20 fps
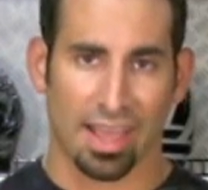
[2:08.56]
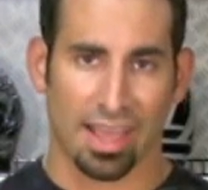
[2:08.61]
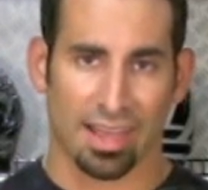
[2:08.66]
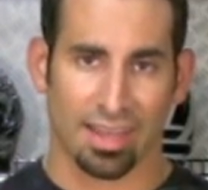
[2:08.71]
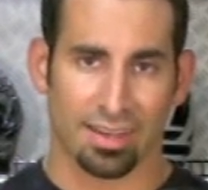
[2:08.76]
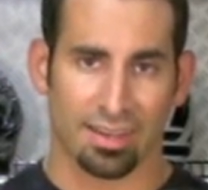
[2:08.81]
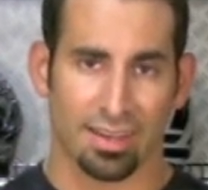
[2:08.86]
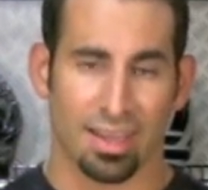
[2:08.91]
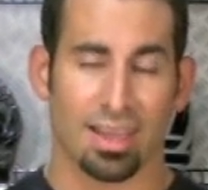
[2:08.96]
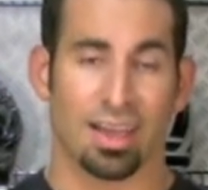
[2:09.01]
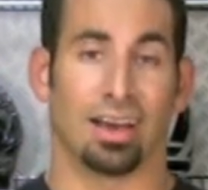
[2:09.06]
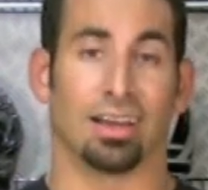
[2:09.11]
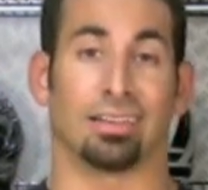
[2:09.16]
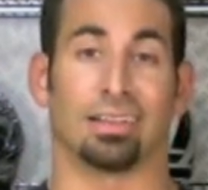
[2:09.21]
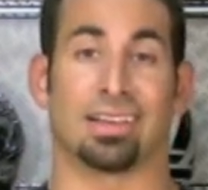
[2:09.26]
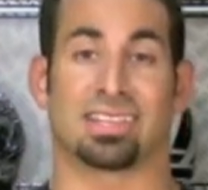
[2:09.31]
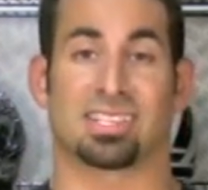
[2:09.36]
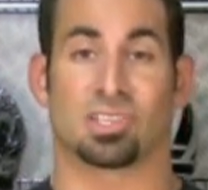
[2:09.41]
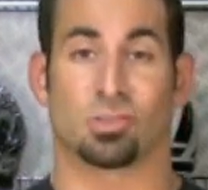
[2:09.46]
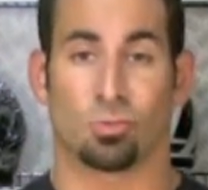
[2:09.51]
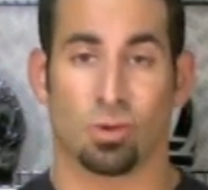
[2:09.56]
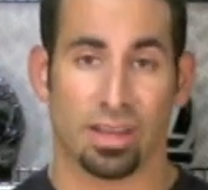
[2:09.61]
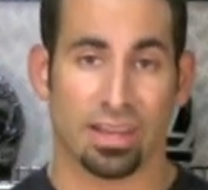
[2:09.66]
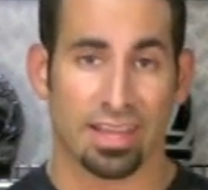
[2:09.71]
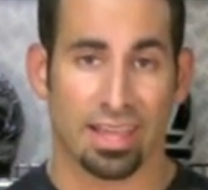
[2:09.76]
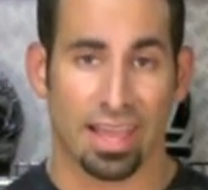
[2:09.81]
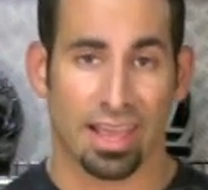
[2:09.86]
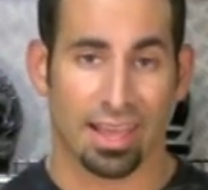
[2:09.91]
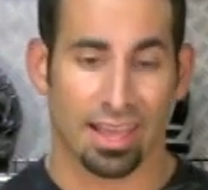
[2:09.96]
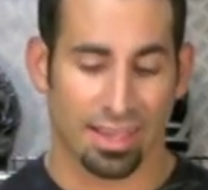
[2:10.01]
head, a less sweaty
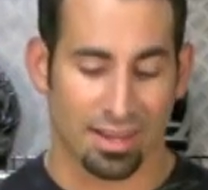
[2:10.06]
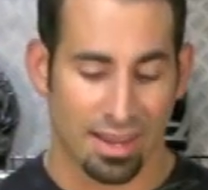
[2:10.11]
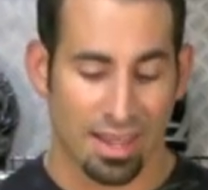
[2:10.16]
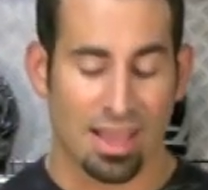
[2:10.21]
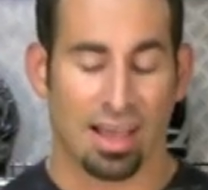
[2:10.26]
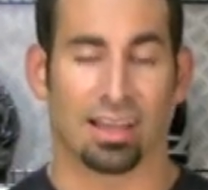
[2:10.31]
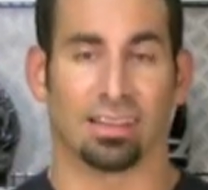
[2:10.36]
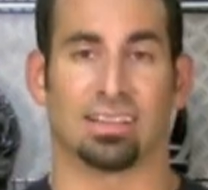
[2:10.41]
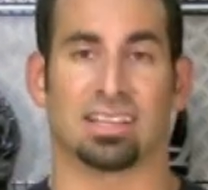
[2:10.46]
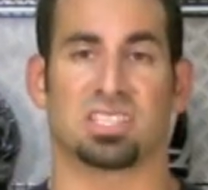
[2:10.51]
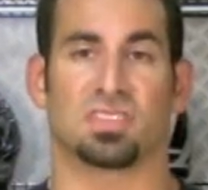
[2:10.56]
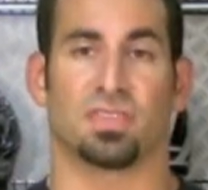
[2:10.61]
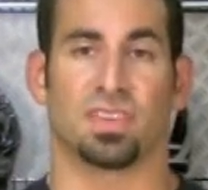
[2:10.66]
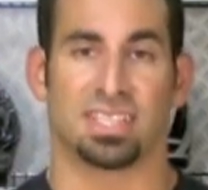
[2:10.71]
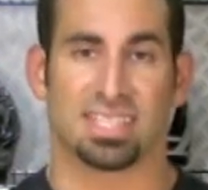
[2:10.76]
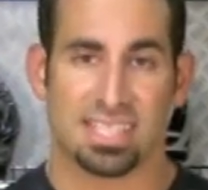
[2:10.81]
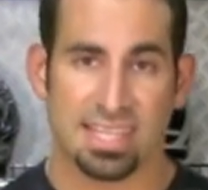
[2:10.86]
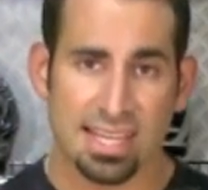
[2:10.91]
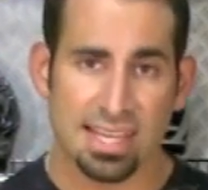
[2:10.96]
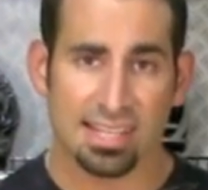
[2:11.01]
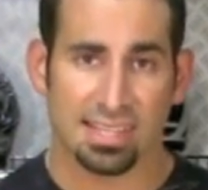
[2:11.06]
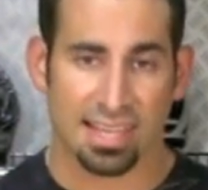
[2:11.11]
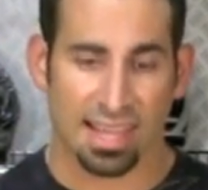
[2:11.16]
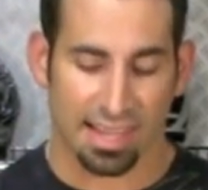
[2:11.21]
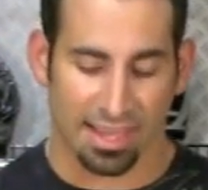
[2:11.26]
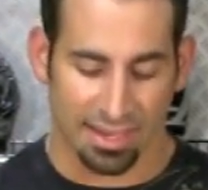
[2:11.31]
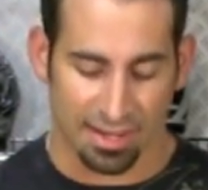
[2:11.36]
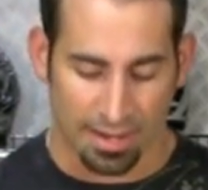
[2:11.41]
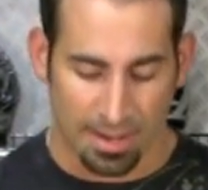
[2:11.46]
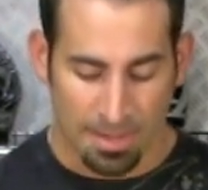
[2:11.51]
head, a less fatigued
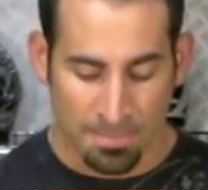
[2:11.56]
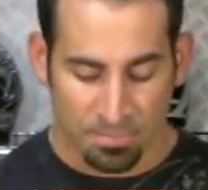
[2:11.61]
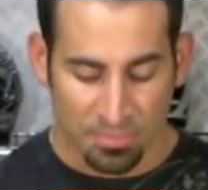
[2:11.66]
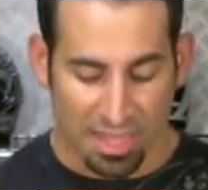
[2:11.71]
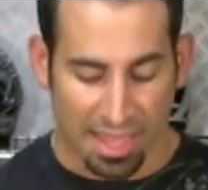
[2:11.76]
head,